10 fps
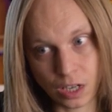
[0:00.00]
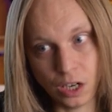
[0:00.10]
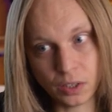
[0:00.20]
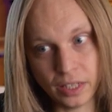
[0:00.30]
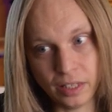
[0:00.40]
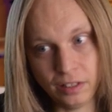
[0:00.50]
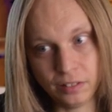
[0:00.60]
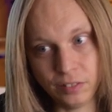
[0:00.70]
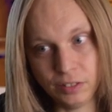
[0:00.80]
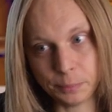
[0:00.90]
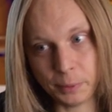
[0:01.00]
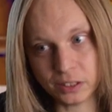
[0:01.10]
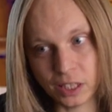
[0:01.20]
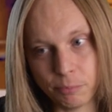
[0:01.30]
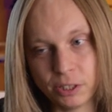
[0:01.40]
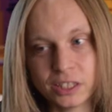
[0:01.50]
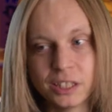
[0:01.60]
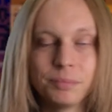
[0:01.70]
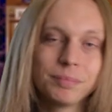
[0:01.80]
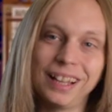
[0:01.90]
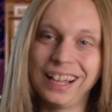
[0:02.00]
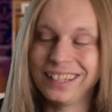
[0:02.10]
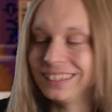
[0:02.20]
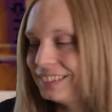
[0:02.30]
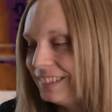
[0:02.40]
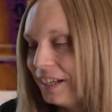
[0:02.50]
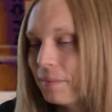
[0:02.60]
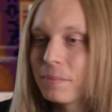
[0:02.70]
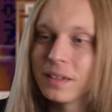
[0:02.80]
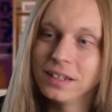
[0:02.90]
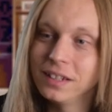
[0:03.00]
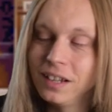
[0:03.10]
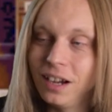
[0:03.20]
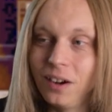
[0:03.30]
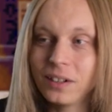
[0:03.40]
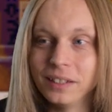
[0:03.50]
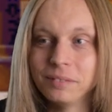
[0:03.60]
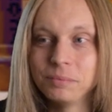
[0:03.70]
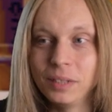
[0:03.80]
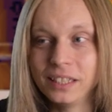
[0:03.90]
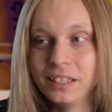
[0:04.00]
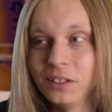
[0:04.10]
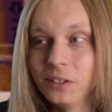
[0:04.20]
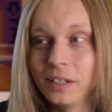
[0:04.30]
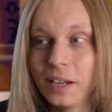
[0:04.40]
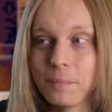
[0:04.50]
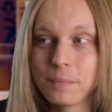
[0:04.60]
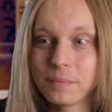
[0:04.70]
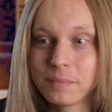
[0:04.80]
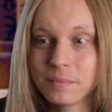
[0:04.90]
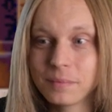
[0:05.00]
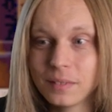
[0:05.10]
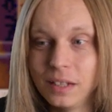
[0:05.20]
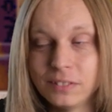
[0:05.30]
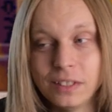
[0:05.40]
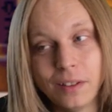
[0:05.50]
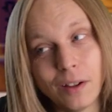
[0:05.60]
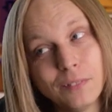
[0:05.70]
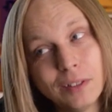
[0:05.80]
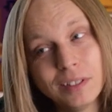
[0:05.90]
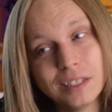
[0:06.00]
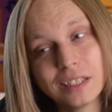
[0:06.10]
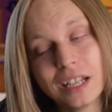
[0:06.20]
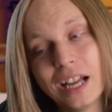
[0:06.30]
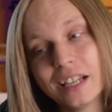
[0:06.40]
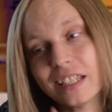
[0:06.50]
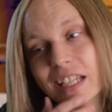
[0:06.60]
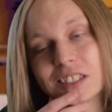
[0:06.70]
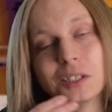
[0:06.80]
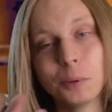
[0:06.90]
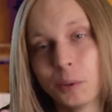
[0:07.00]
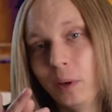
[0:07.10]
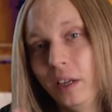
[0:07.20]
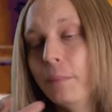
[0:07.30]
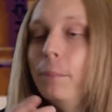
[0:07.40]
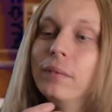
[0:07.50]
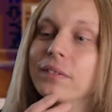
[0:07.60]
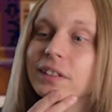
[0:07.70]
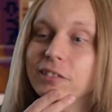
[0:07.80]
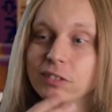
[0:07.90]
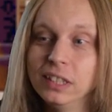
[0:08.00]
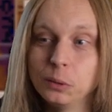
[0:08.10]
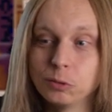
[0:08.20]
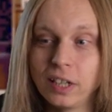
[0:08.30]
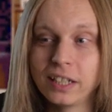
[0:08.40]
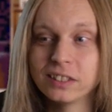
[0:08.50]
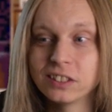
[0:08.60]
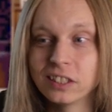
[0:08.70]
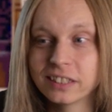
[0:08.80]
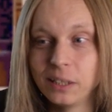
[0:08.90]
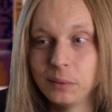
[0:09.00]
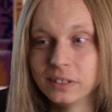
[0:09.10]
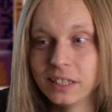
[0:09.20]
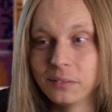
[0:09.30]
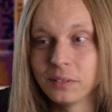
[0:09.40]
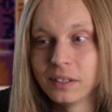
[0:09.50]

Okay, there is a bit of time pressure. And yeah. Okay, I didn't know that. I've never had it get to the point where the little dragon starts counting down.